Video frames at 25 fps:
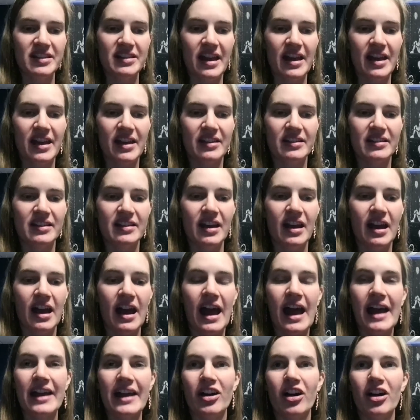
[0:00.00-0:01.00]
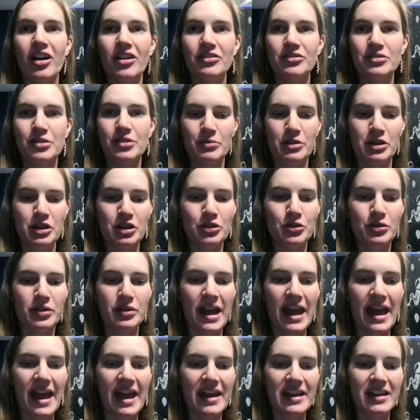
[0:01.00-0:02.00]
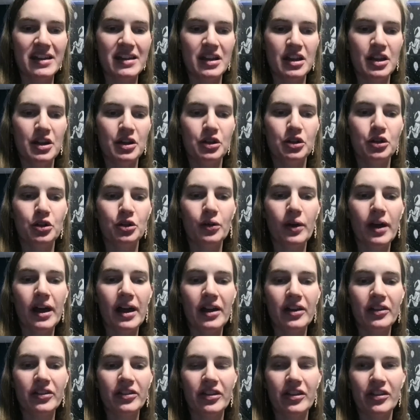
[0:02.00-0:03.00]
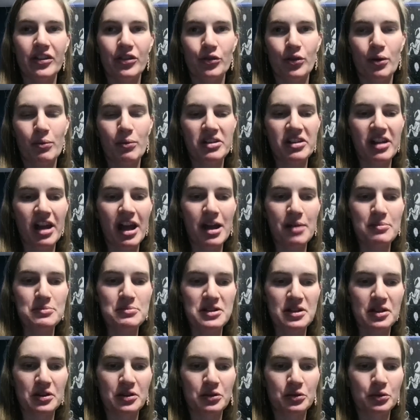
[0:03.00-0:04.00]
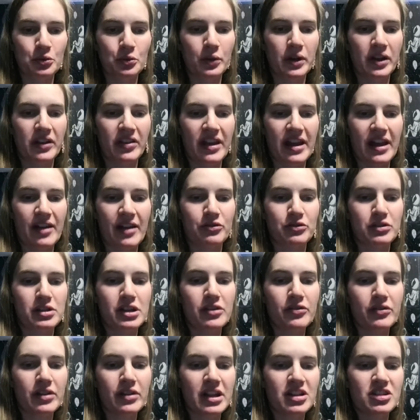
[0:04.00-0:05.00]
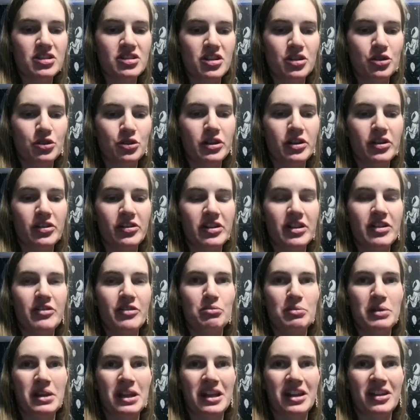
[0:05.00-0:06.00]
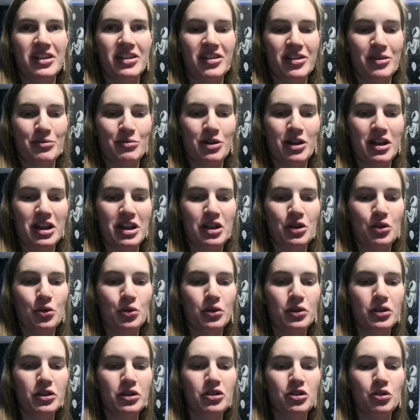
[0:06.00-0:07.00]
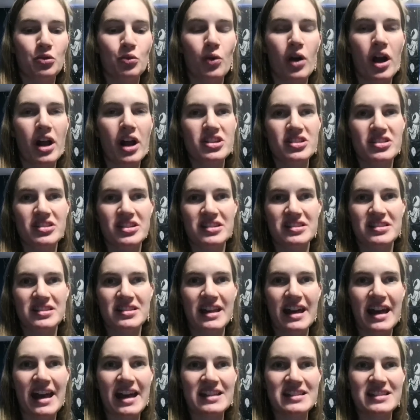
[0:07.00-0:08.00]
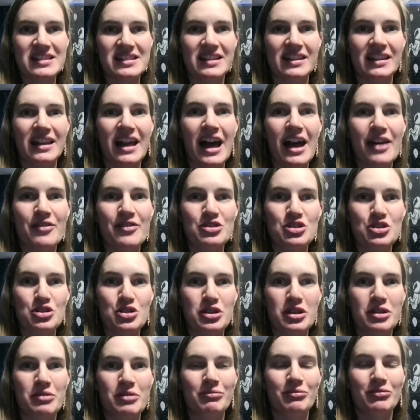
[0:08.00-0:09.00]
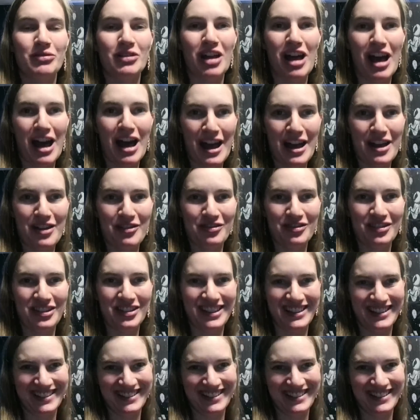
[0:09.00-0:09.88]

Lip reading: says, "Hi all from the UK. Who else is from a time zone where they have rearranged the New Year's Eve plans somewhat in order to watch this last live stream live?"